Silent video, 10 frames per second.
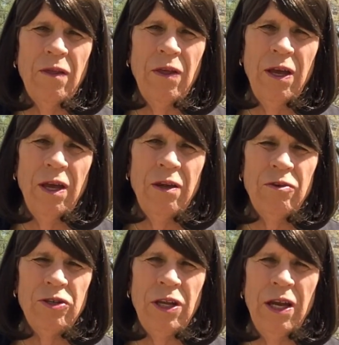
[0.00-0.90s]
they
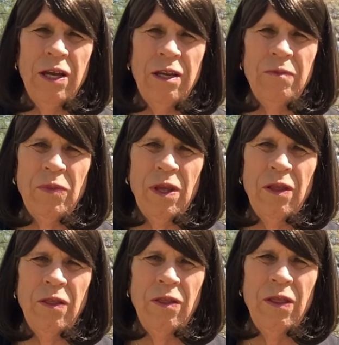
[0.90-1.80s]
understand
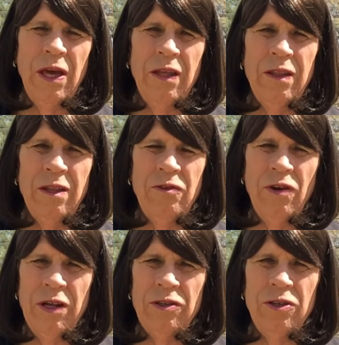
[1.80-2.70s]
that the
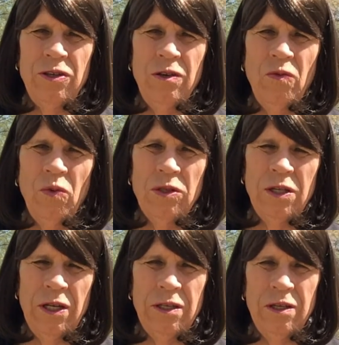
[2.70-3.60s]
transition was
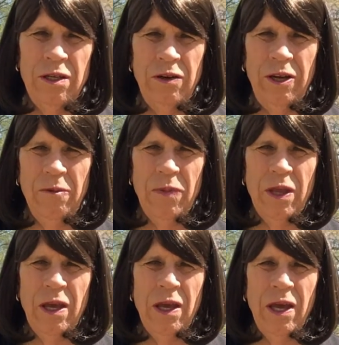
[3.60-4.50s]
necessary.
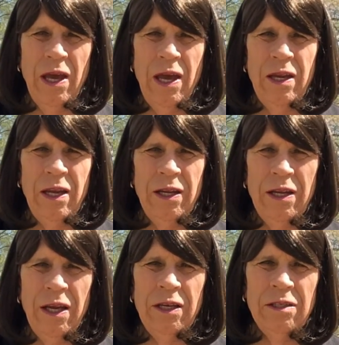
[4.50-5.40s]
And
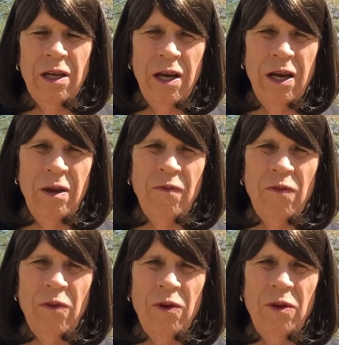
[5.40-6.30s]
it takes time
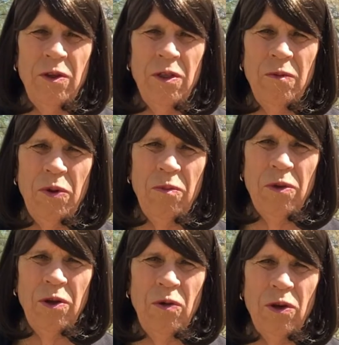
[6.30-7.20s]
for the
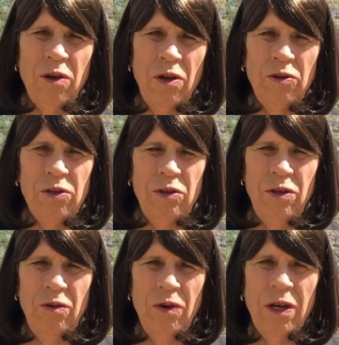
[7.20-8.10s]
people who are close to
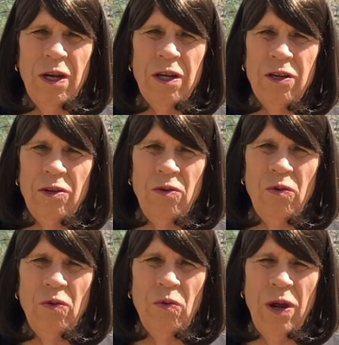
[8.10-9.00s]
you
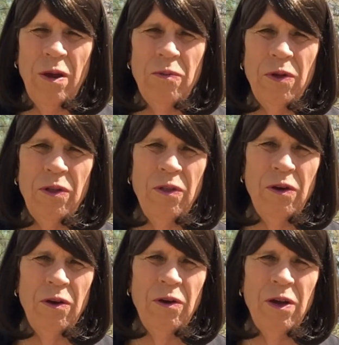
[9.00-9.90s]
to wrap
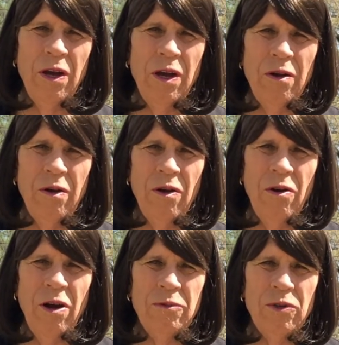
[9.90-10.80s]
their
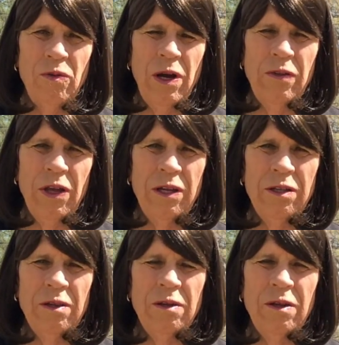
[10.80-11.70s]
arms around
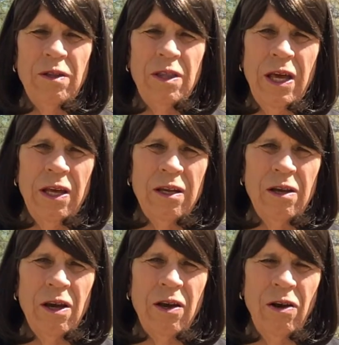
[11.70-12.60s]
that
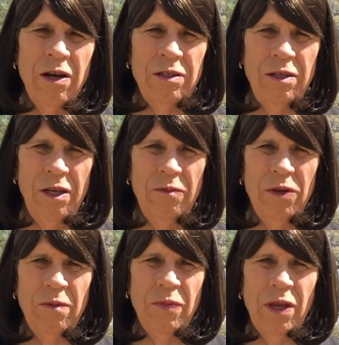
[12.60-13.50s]
concept.
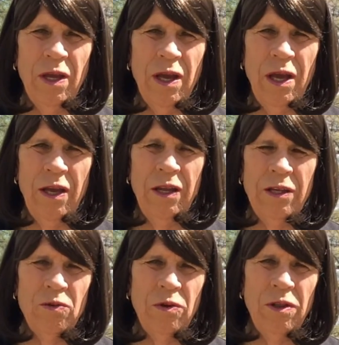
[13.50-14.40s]
And
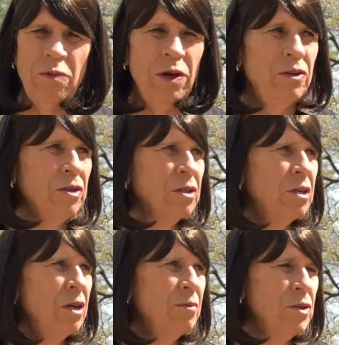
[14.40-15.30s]
that's where the
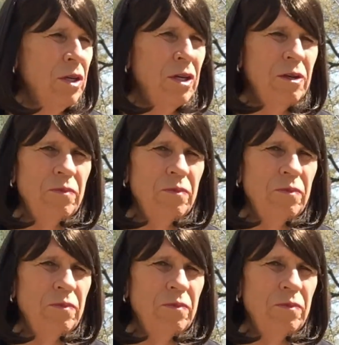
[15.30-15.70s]
patience comes in.